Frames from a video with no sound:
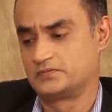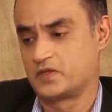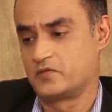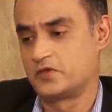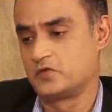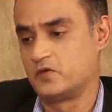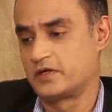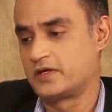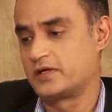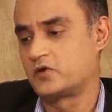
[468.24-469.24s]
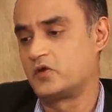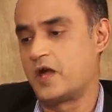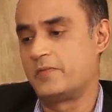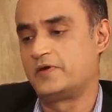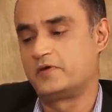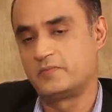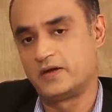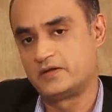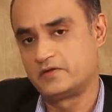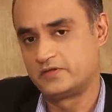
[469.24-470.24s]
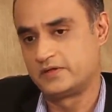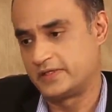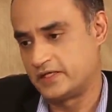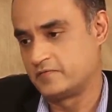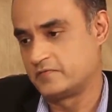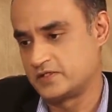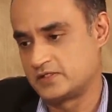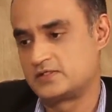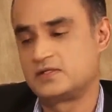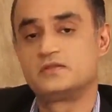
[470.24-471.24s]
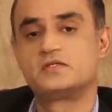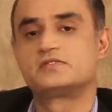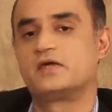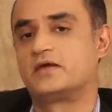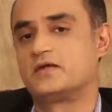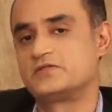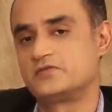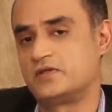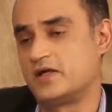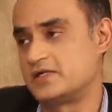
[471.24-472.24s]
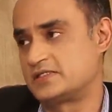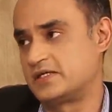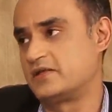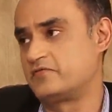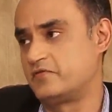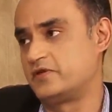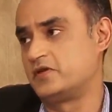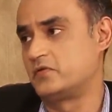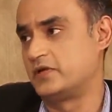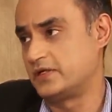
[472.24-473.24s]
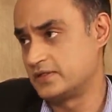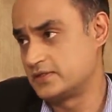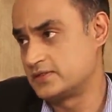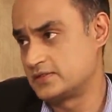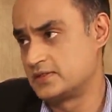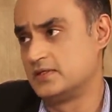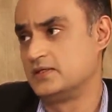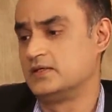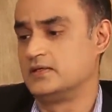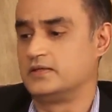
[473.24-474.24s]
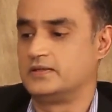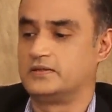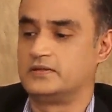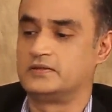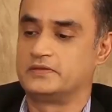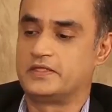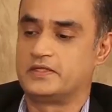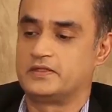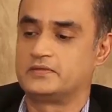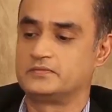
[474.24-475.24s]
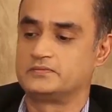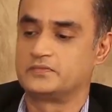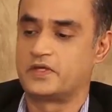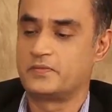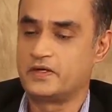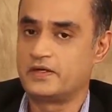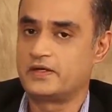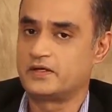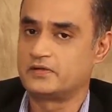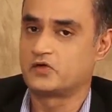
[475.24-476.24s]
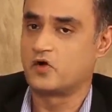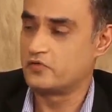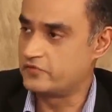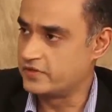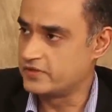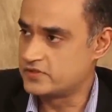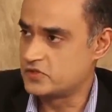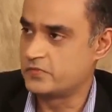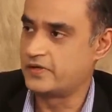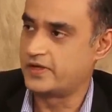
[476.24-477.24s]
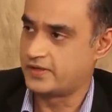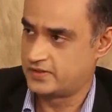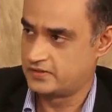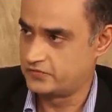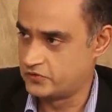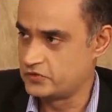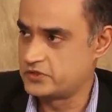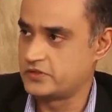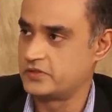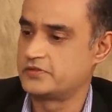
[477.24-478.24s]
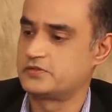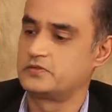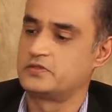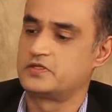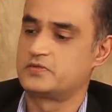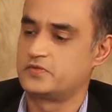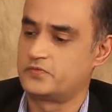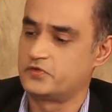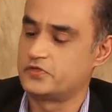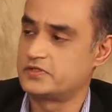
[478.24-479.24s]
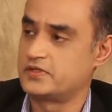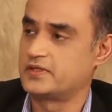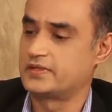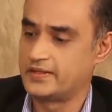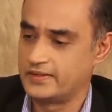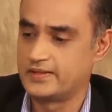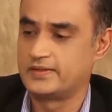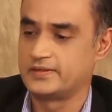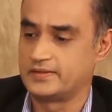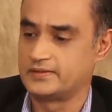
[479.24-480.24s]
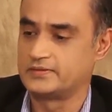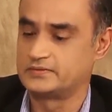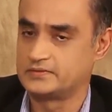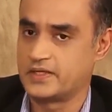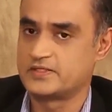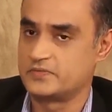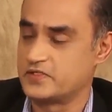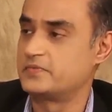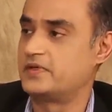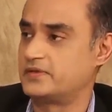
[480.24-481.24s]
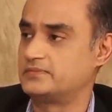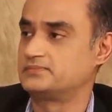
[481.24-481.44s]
when you're working in a collaborative manner with a team which has seen these cycles over the last 10, 15, 20 years, the ability and the confidence to predict the future also in terms of positioning clearly gets much better.